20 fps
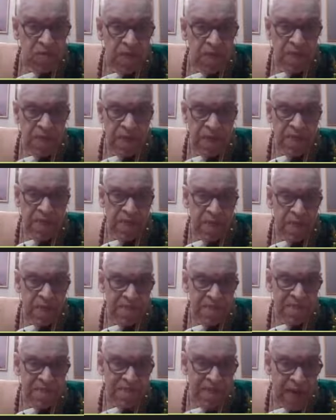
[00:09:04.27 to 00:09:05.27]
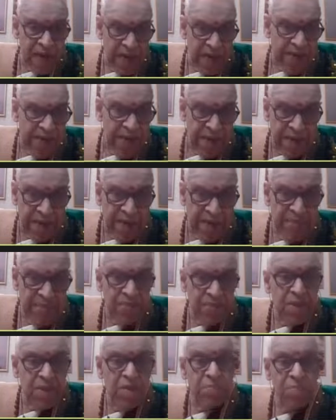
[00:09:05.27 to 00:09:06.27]
that area is
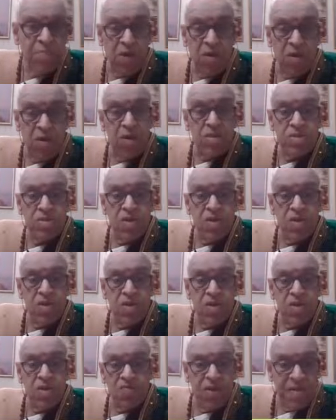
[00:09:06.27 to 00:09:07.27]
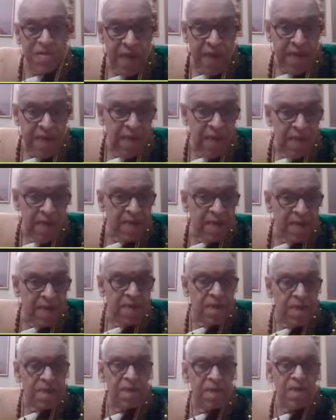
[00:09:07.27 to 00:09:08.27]
shining because of the shining
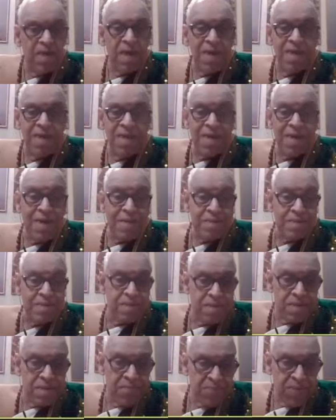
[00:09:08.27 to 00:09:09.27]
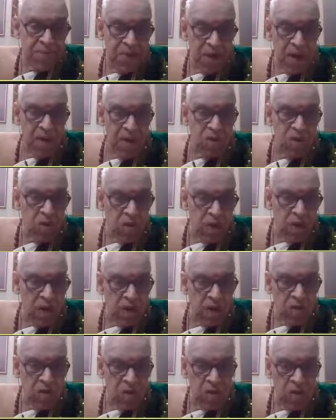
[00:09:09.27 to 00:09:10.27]
dress.
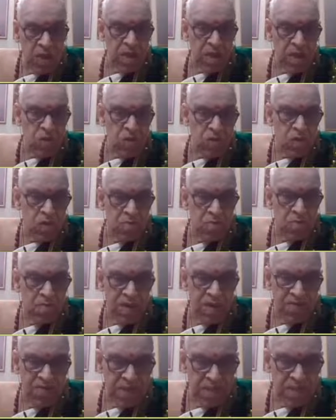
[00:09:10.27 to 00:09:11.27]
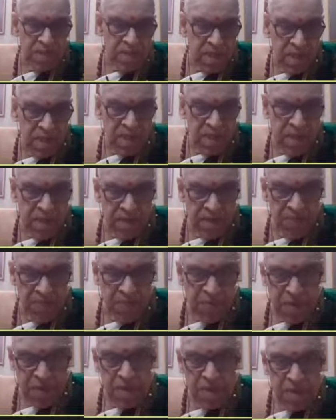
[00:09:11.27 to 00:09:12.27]
Aruna Kausumbha Vastra.
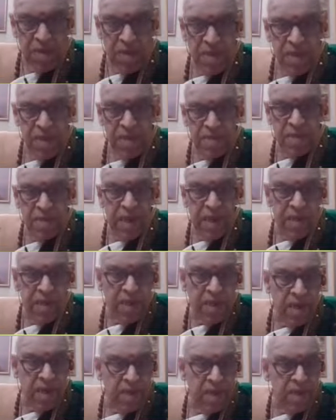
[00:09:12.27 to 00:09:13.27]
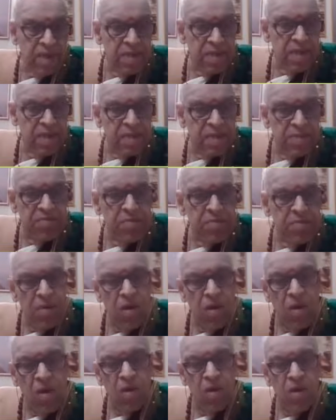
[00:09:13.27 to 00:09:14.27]
It is a red colored,
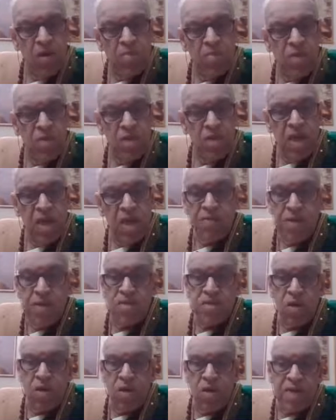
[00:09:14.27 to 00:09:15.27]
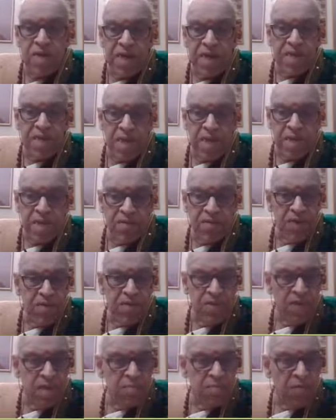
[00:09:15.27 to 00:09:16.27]
all about Devi is all red color, we
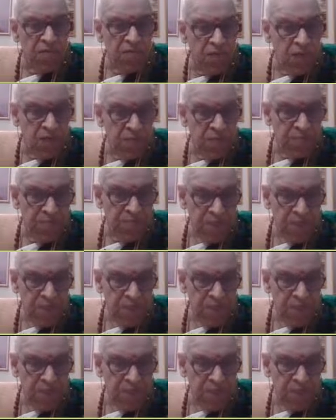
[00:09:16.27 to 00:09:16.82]
have seen before.